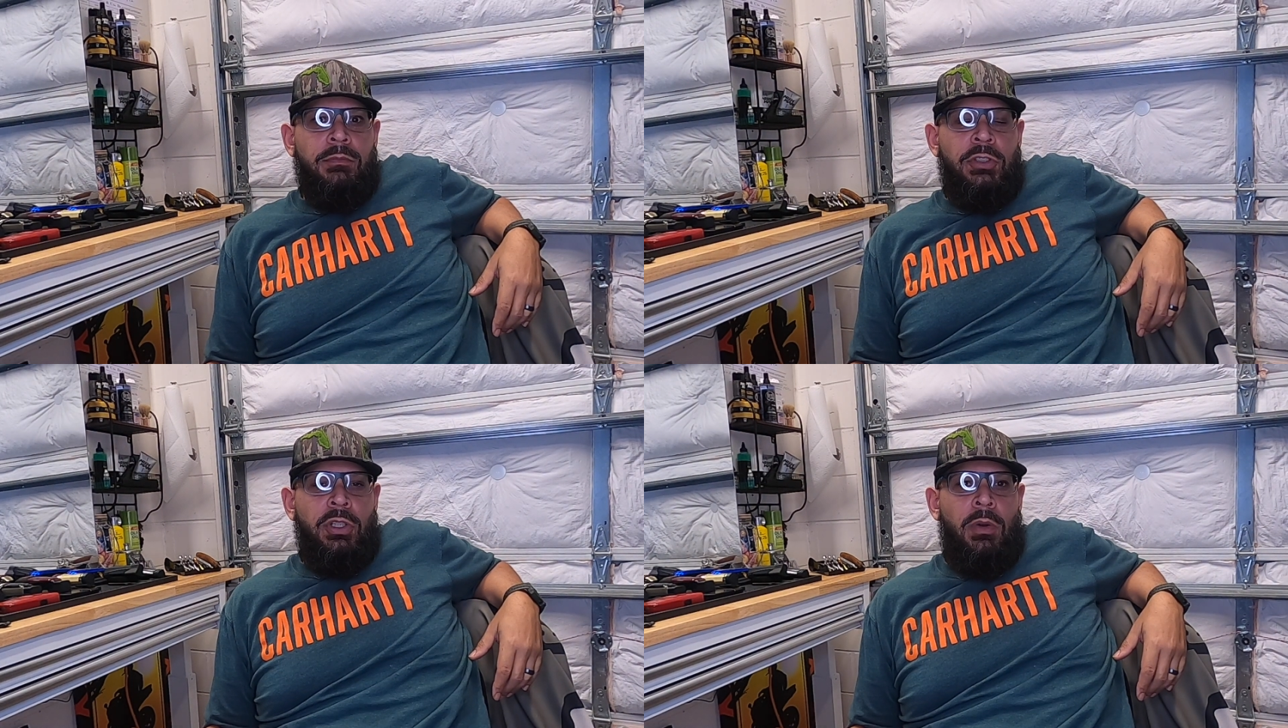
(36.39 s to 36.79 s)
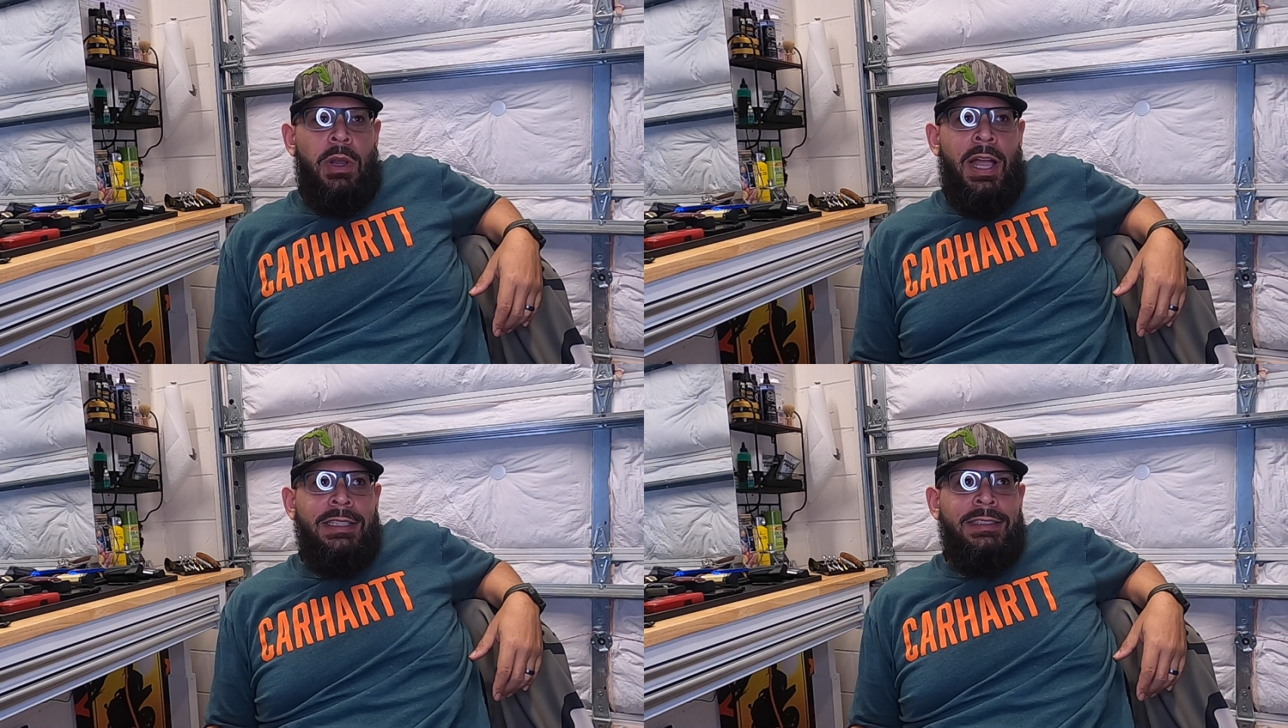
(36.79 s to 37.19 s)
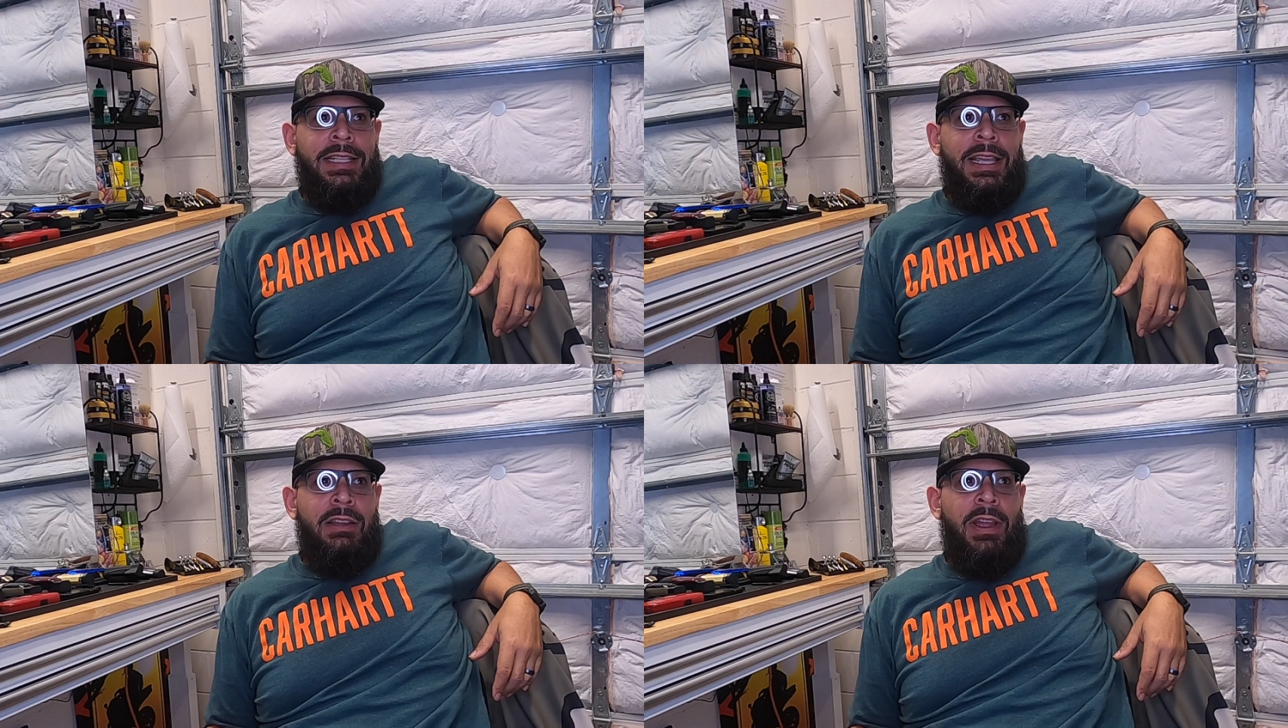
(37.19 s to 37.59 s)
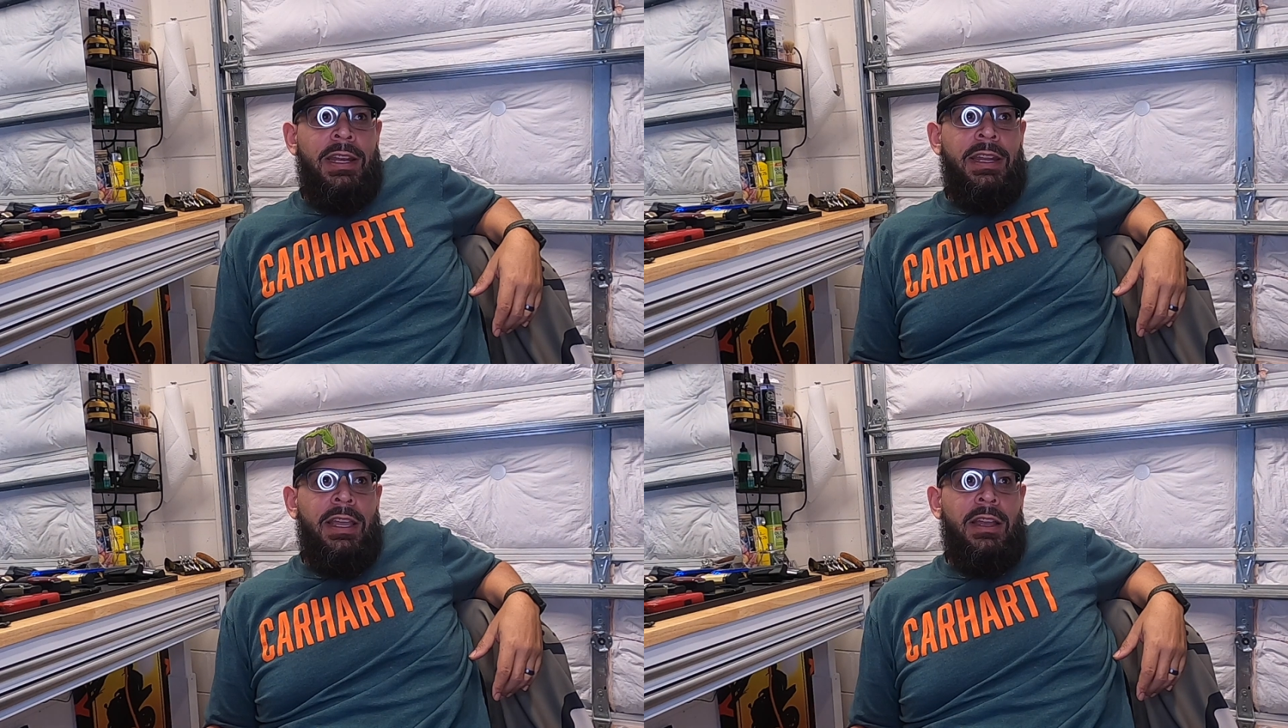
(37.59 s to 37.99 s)
So I'd say
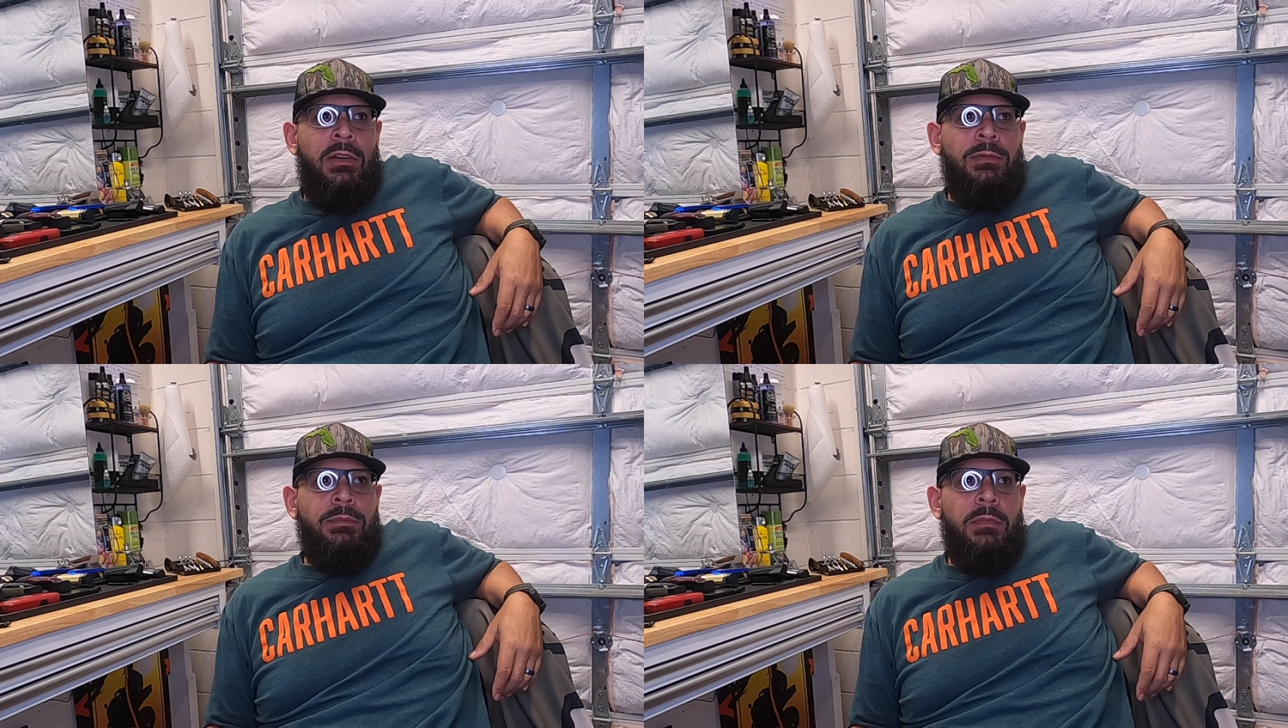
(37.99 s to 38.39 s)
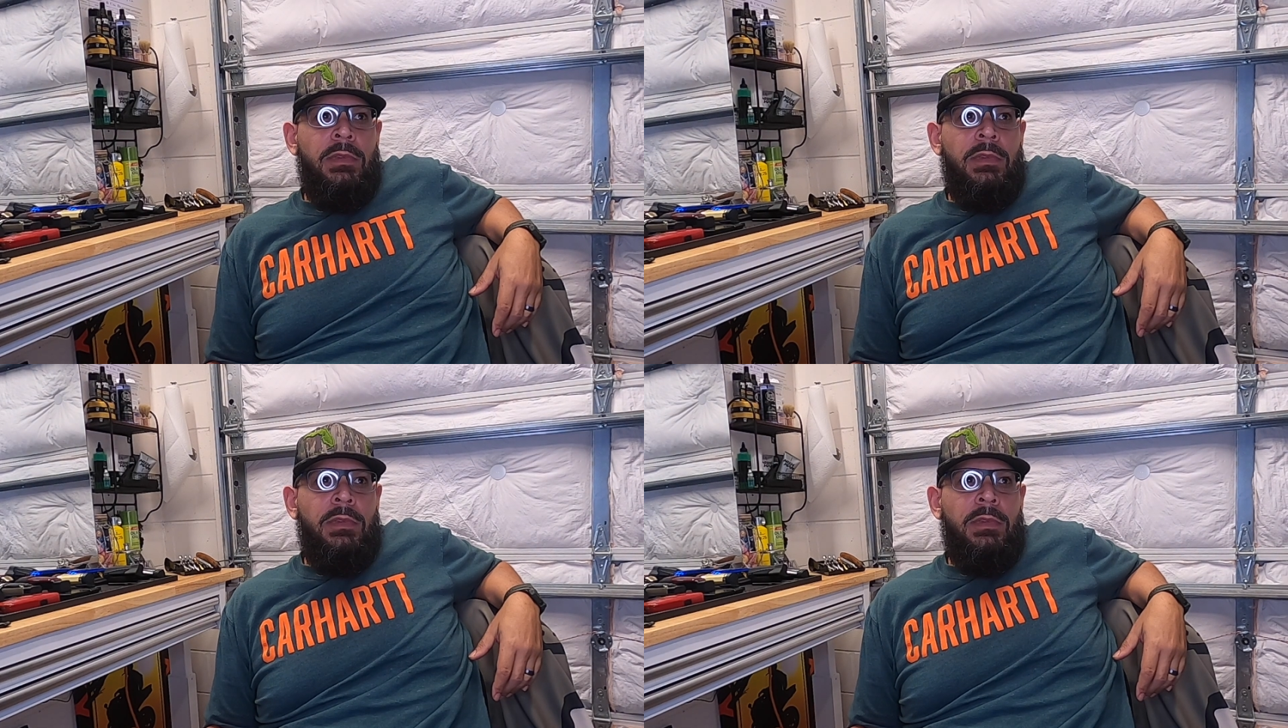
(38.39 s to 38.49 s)
right now